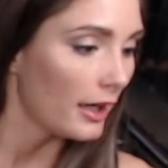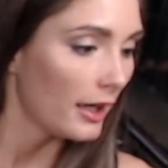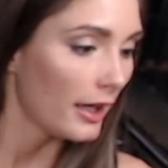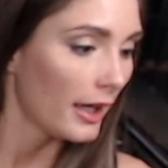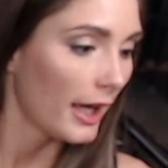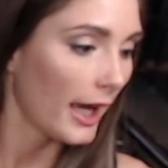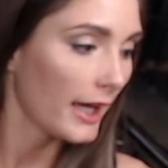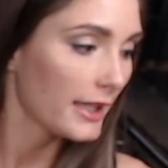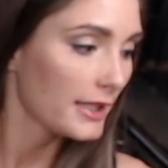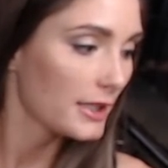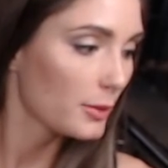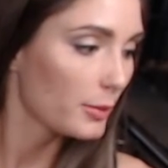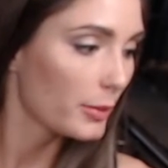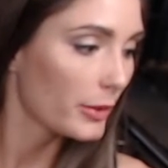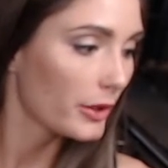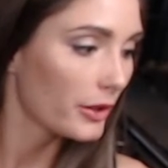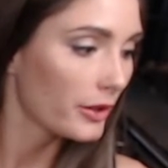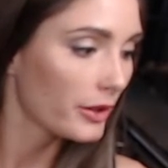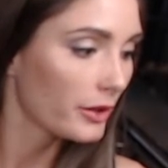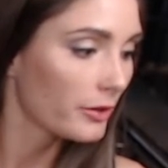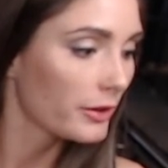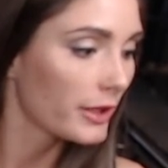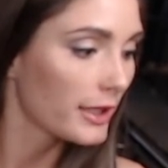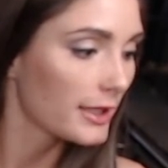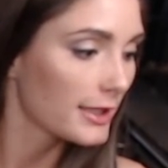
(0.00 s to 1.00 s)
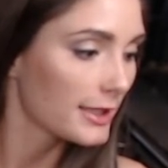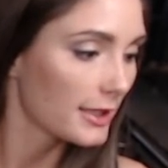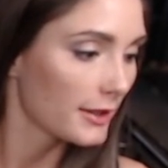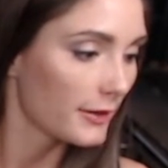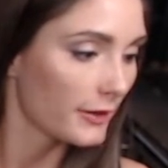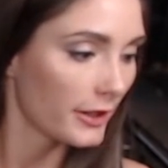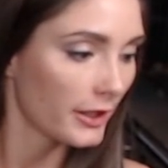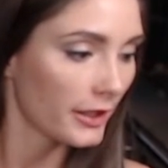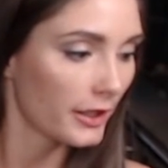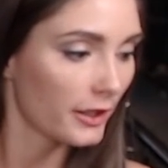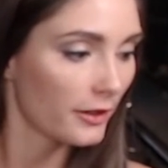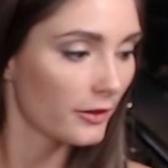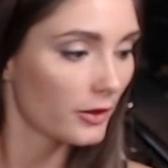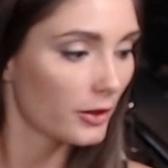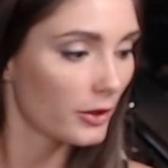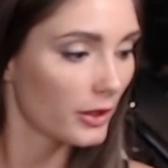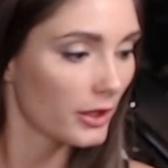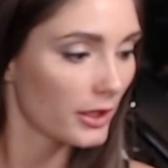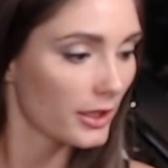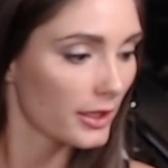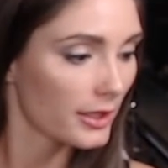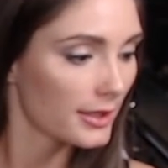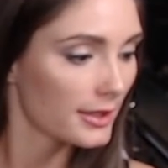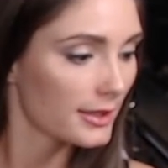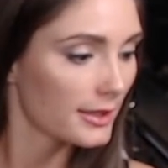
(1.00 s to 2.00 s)
Had to burn the rest of it, of
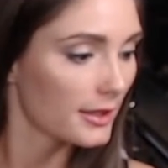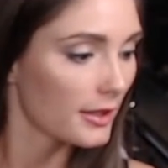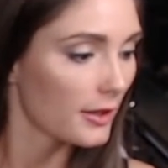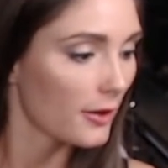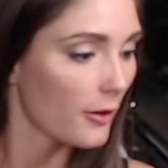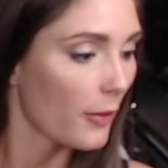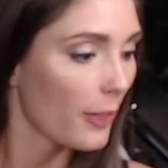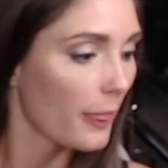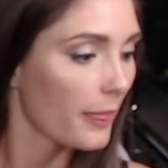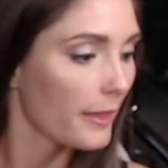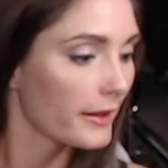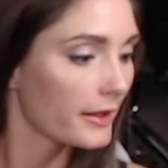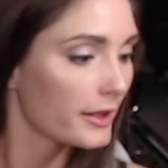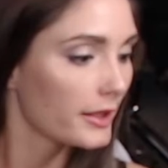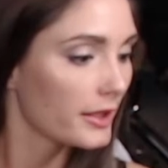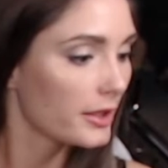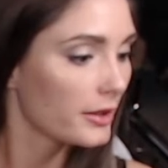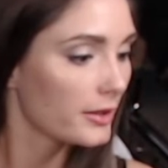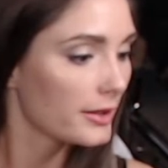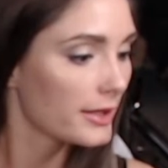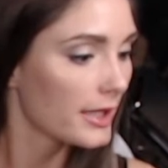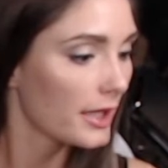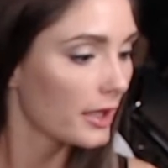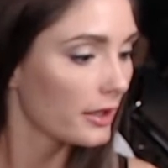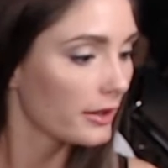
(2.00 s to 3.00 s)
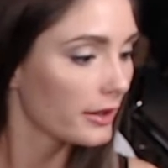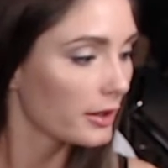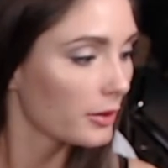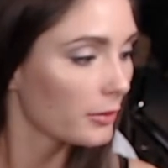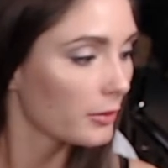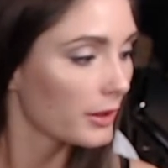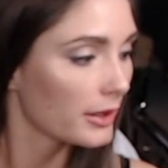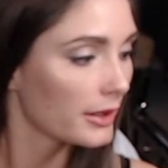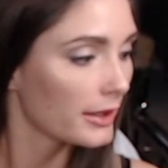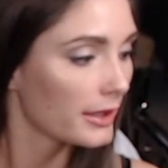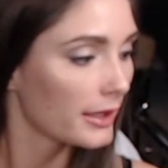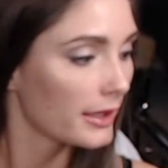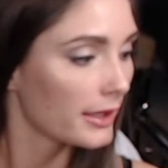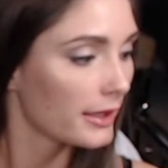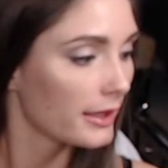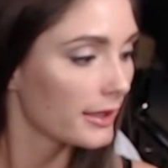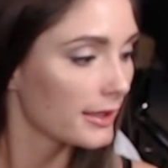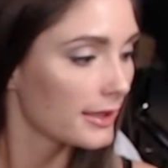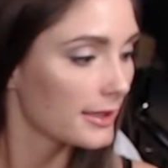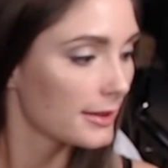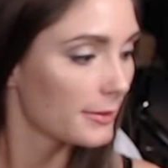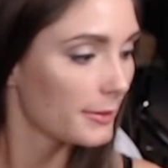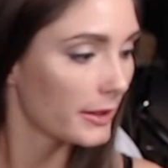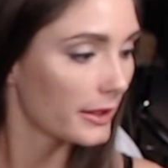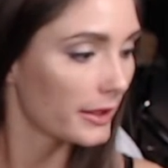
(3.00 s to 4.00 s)
course. No telling what the
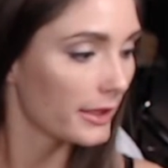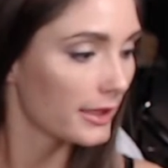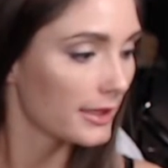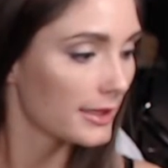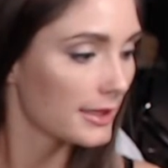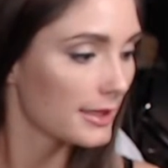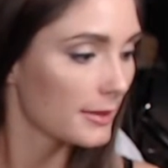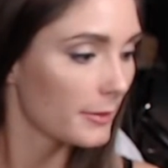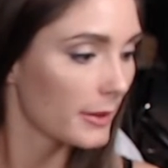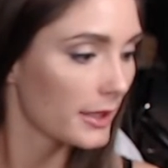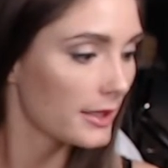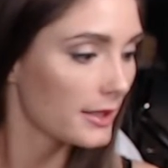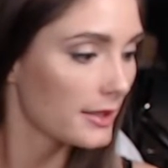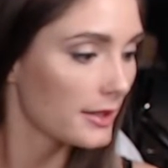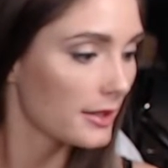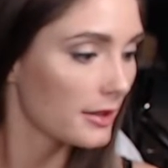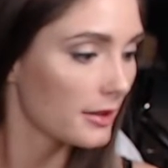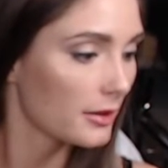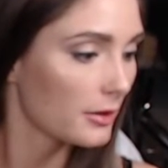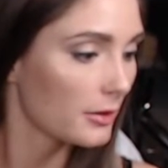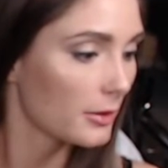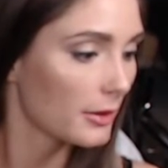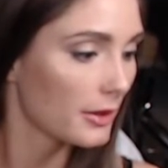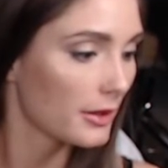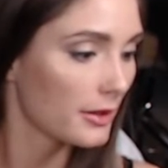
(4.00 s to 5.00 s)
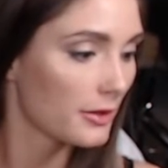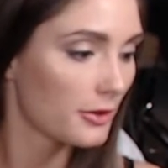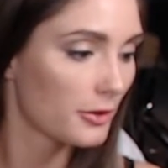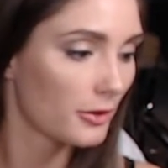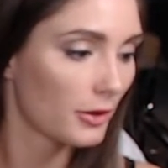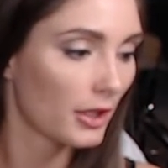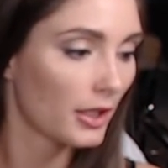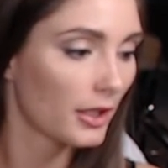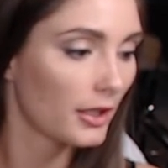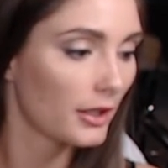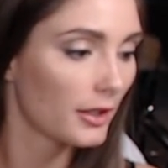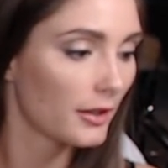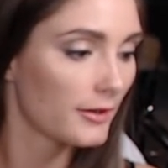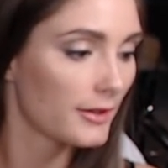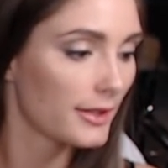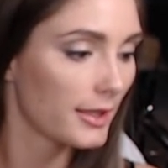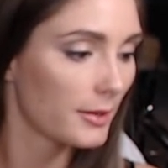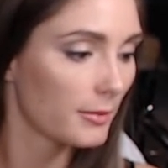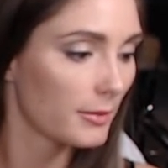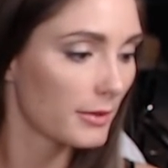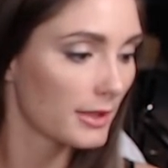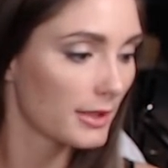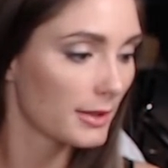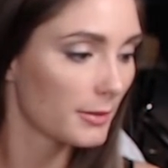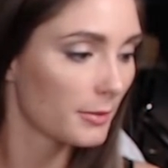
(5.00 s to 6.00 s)
inexperienced might do with a draught of
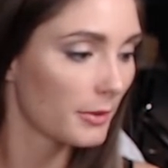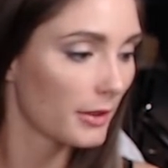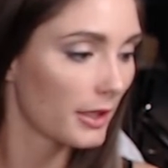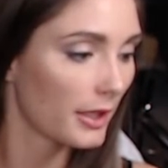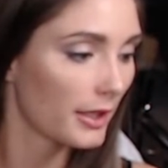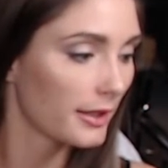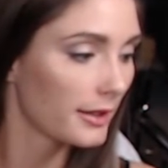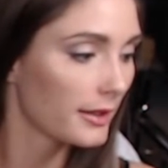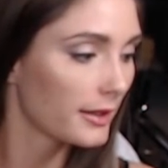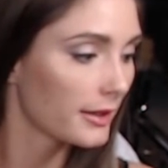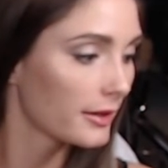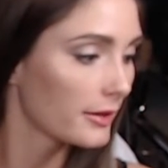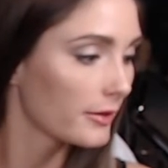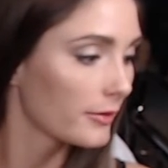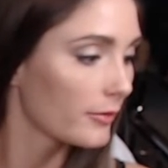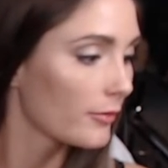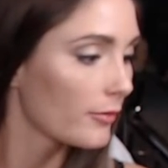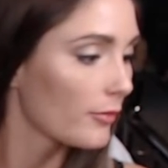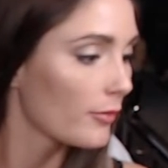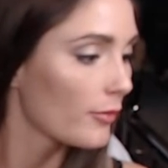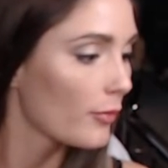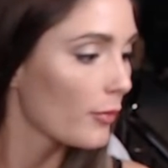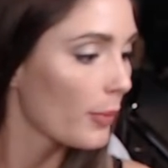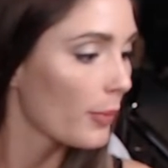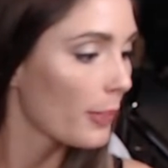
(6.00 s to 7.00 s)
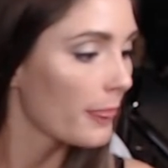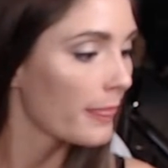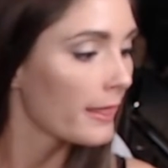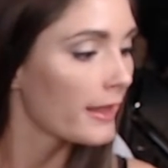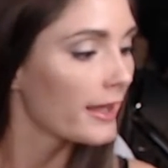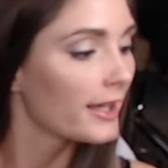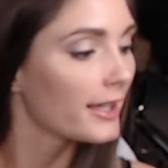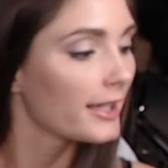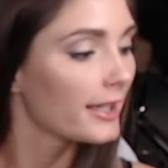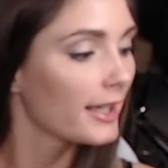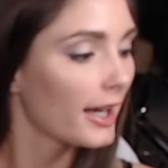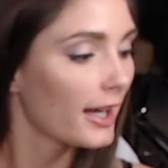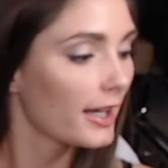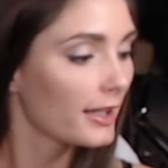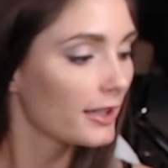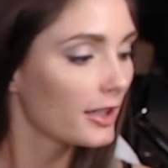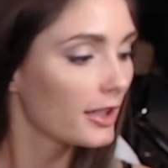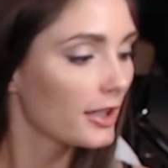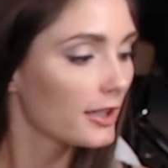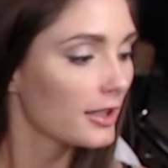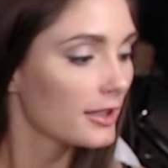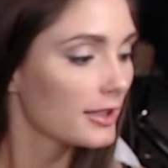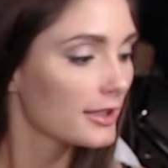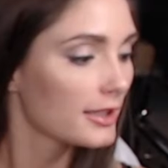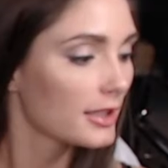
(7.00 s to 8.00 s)
demon's blood.
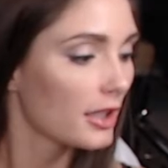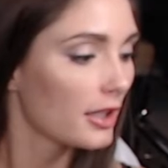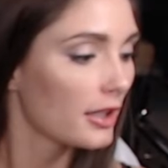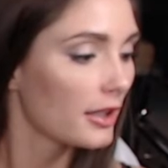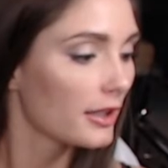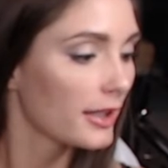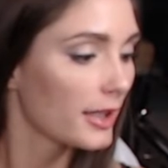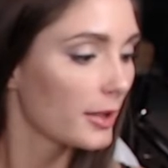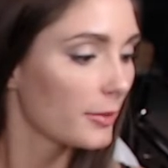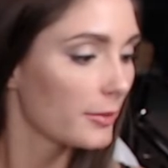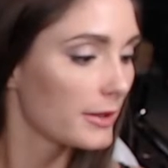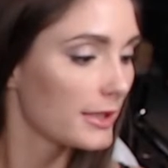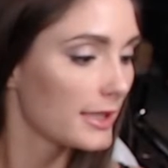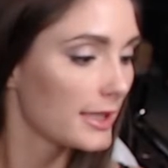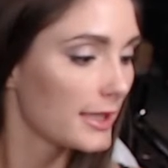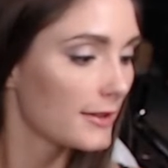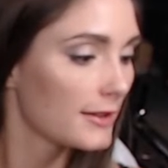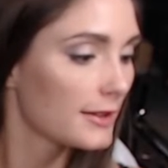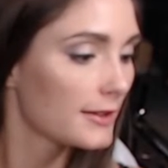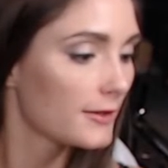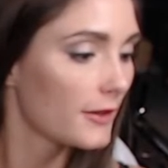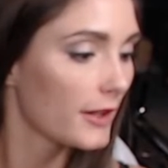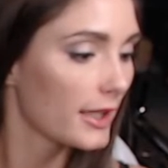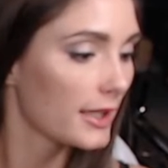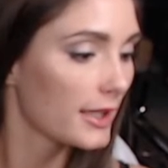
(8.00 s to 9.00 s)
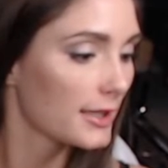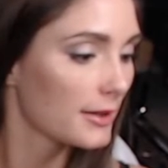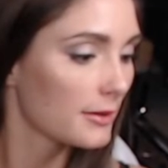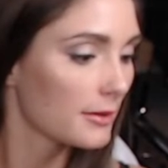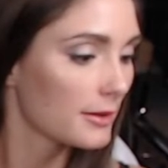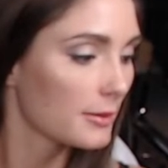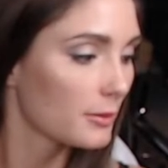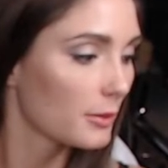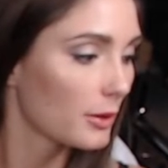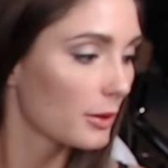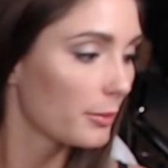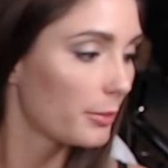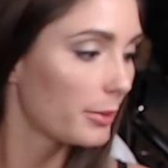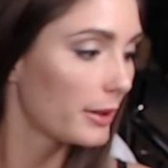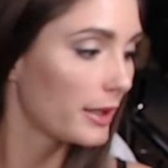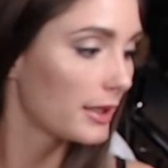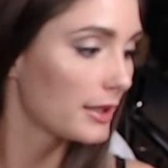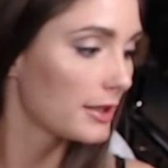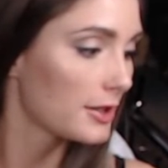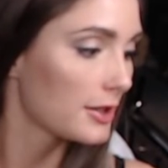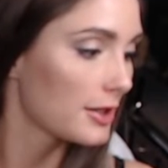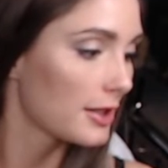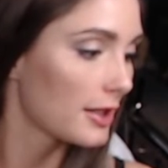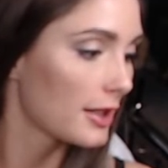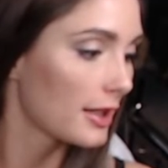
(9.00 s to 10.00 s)
Khadgar saw that Medivh's face was more
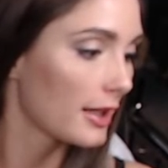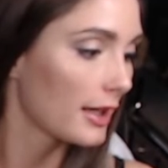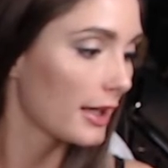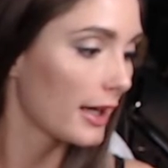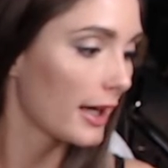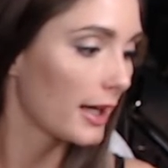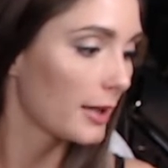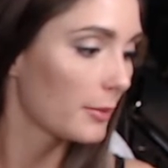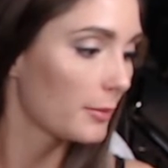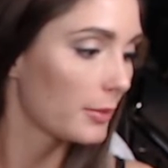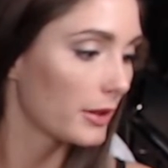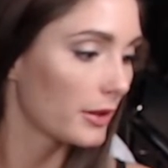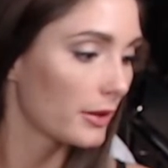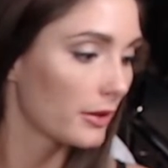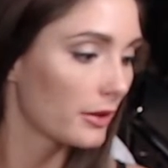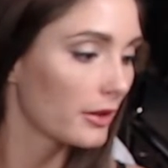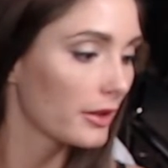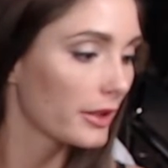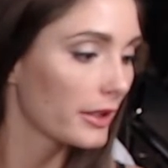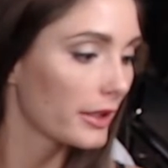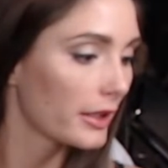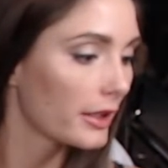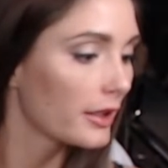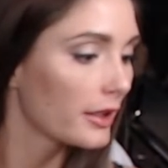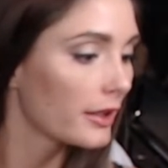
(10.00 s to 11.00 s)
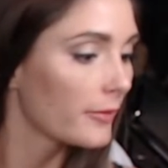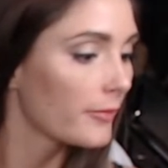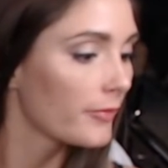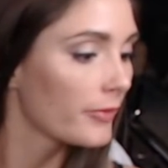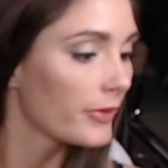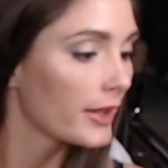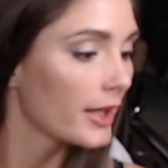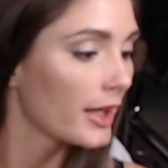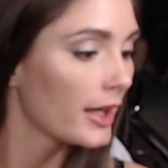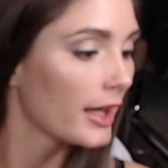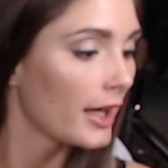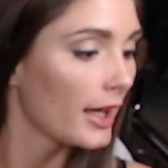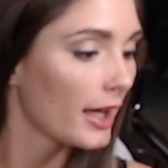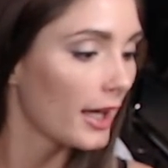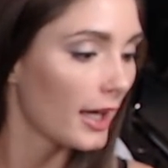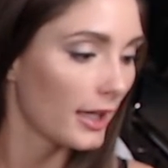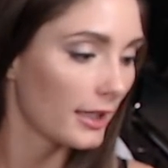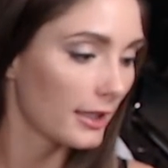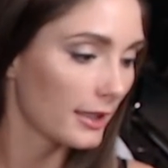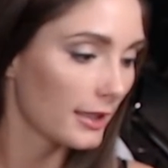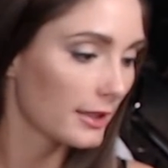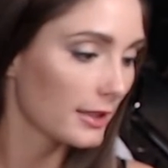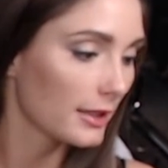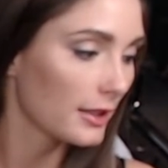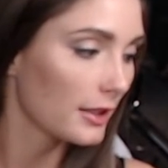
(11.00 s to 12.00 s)
pinched than it had been earlier, and
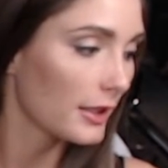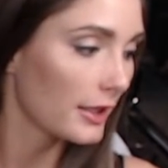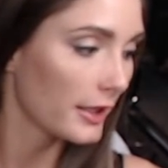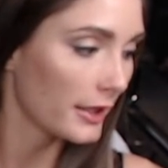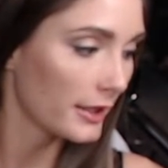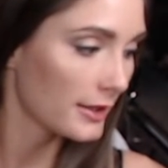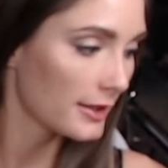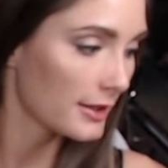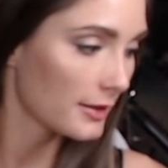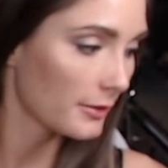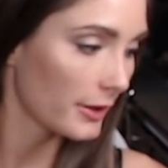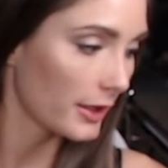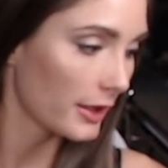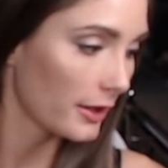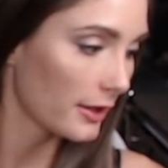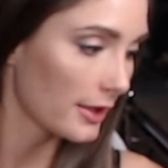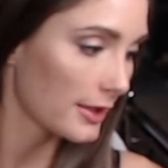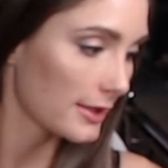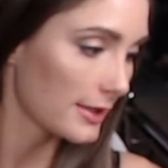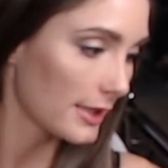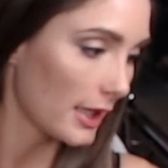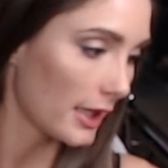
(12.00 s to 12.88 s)
that the lines around his